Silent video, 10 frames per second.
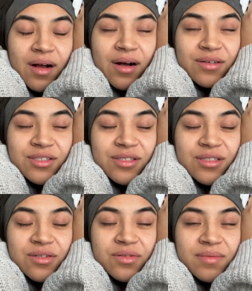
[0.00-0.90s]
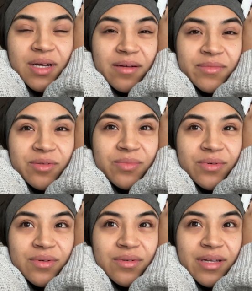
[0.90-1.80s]
I was just so
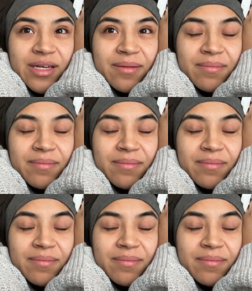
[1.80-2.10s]
uncomfortable. Like,